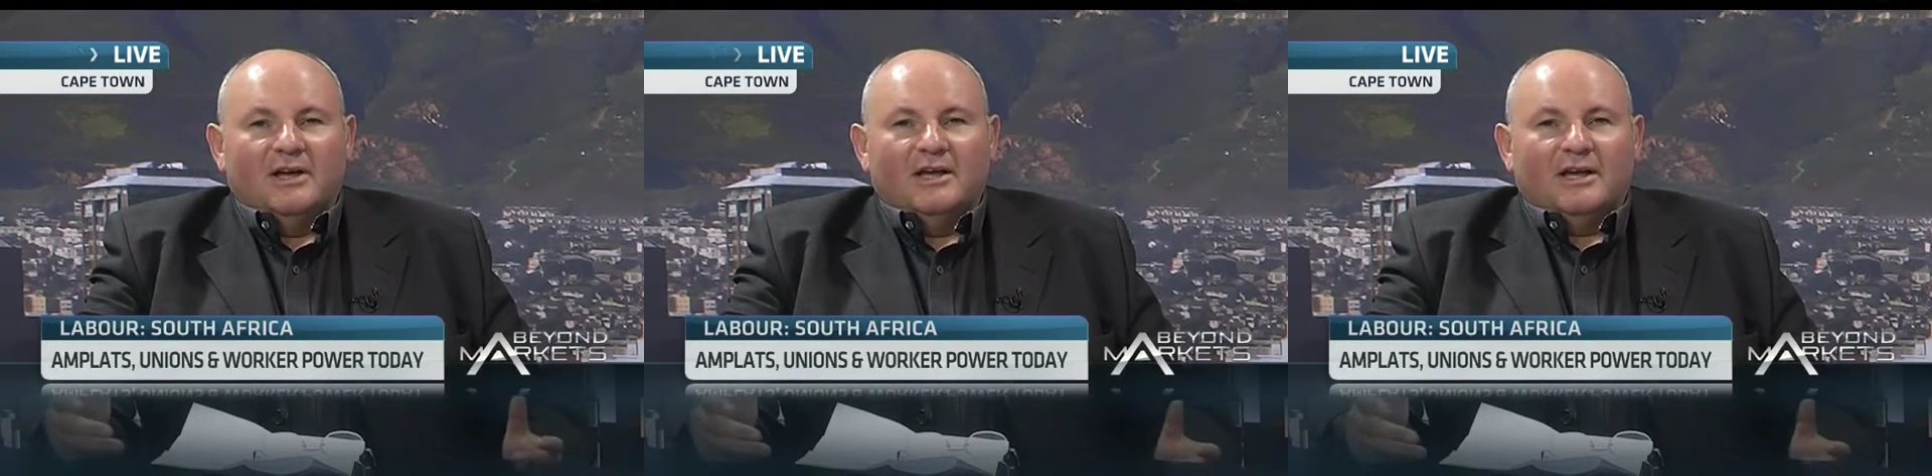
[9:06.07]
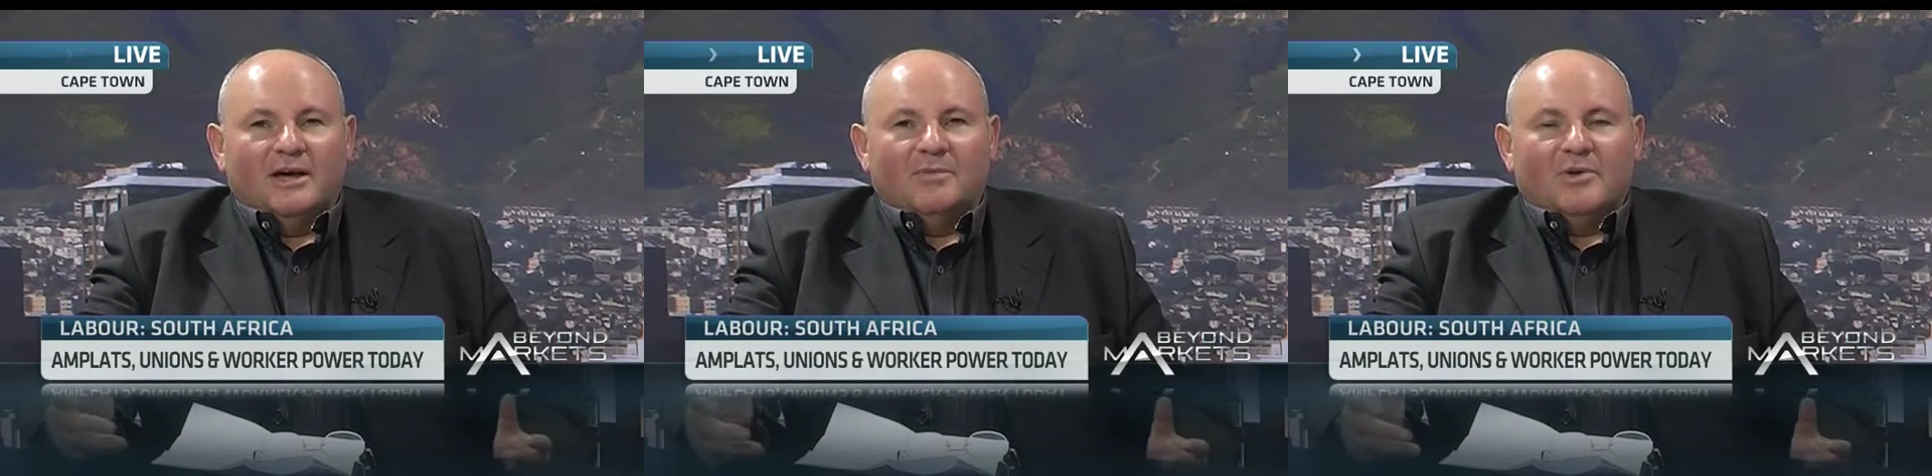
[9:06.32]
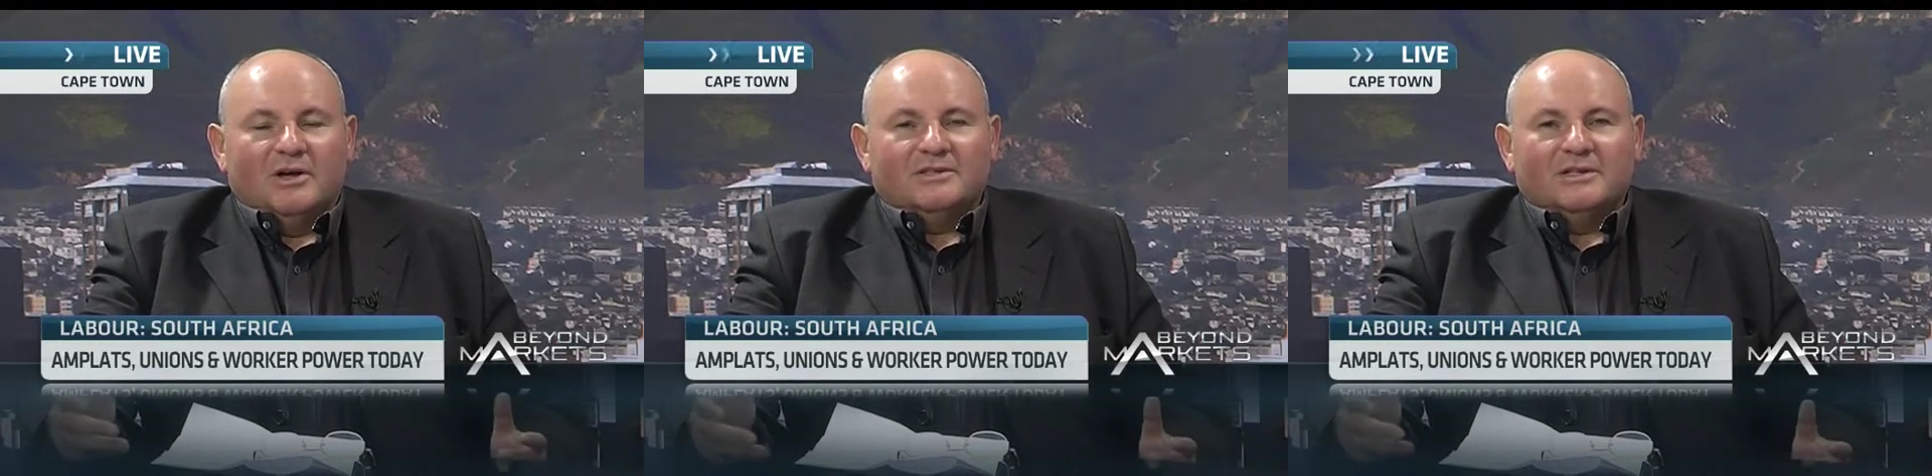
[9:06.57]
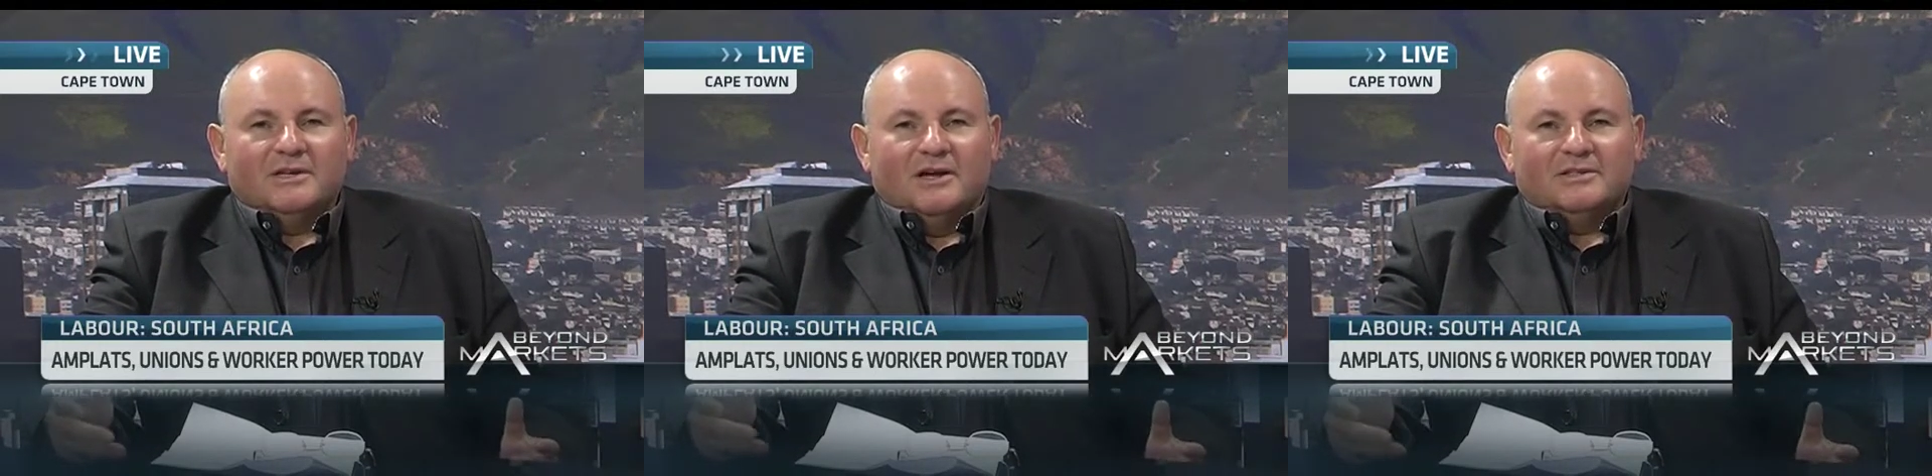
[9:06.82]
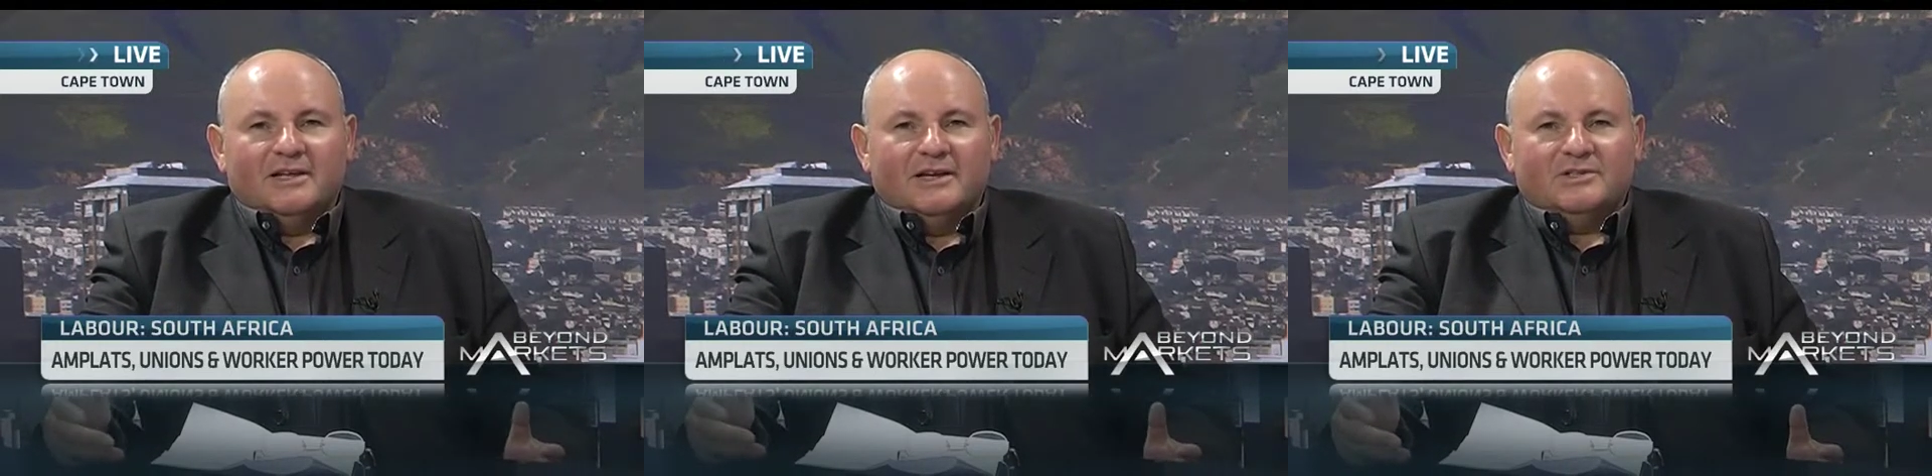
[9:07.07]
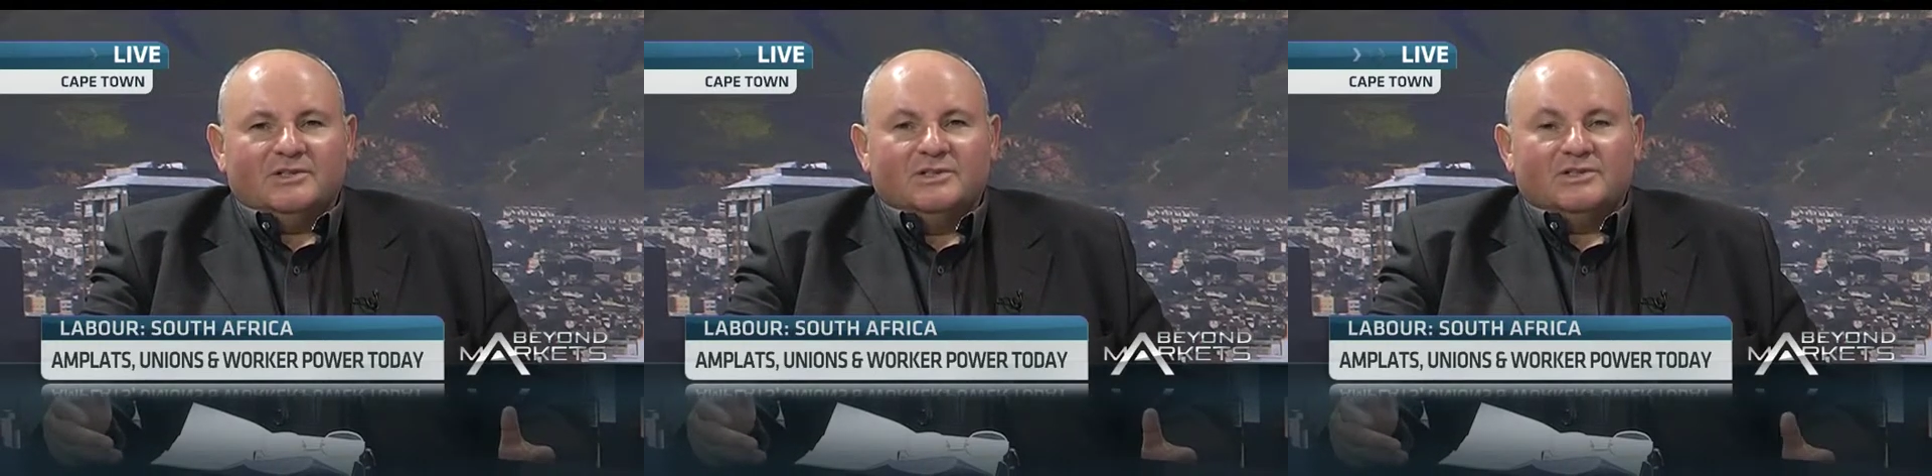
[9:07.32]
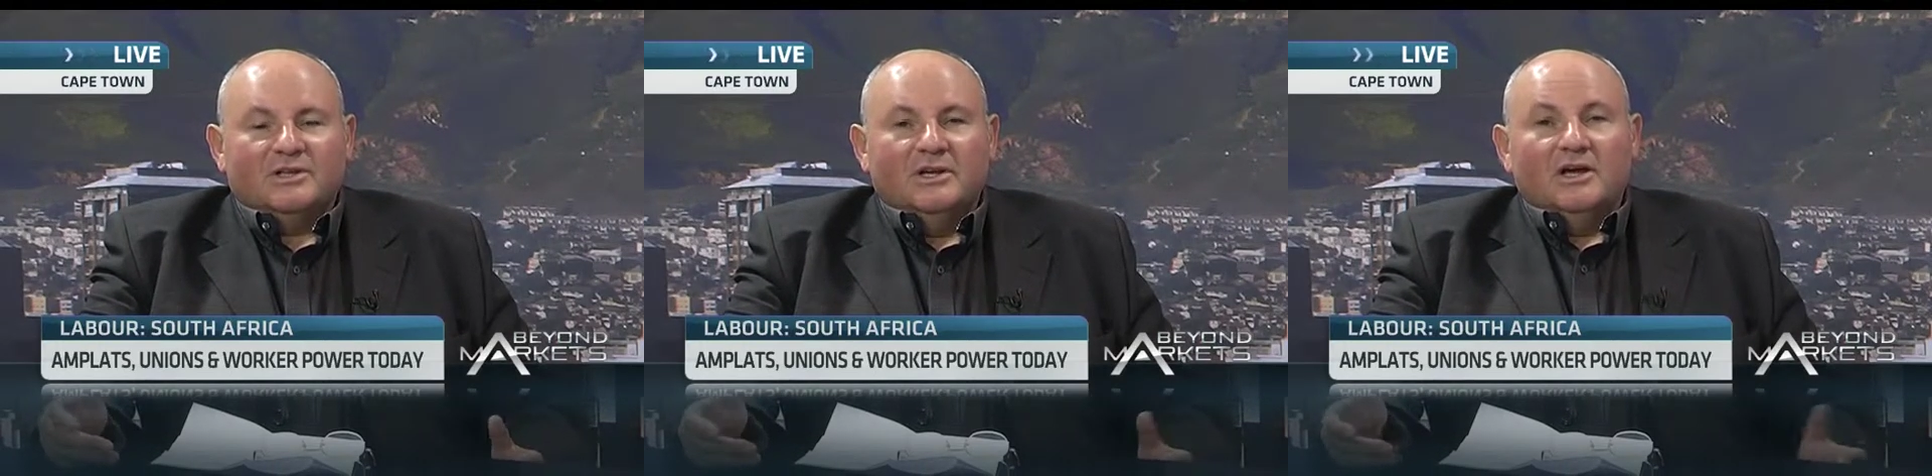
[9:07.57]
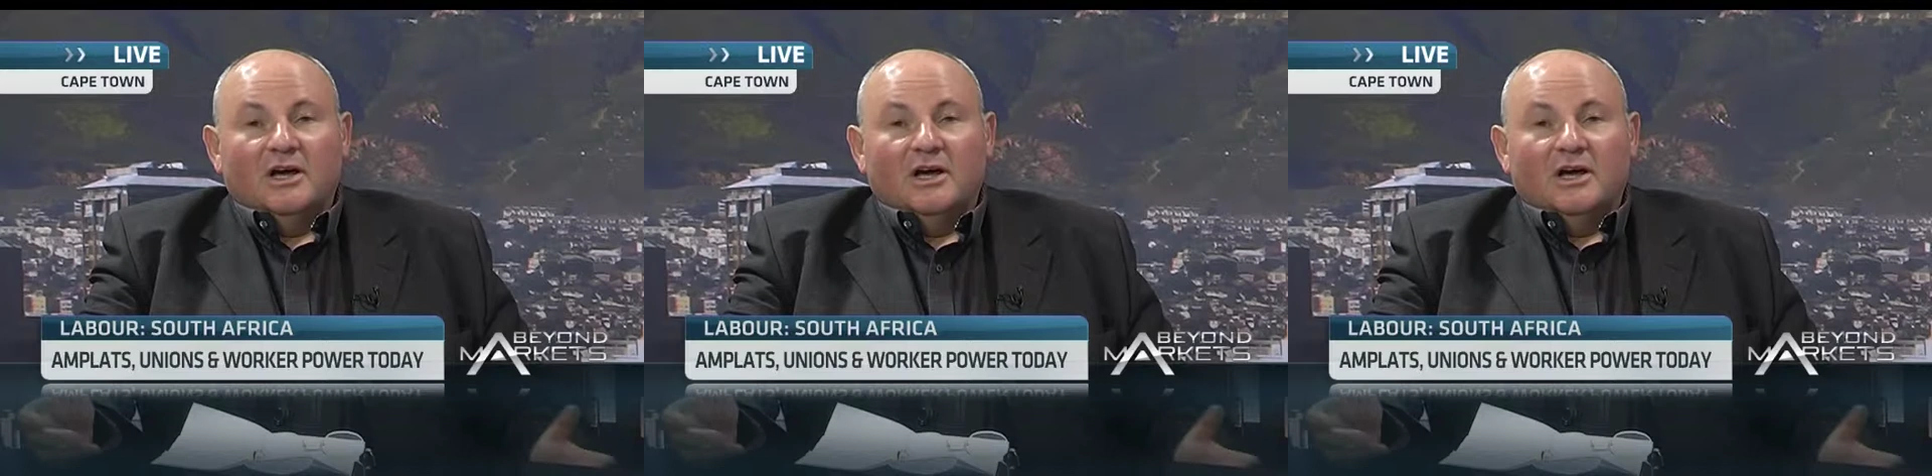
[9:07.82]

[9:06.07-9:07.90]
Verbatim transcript: income, our, mm. our taxes.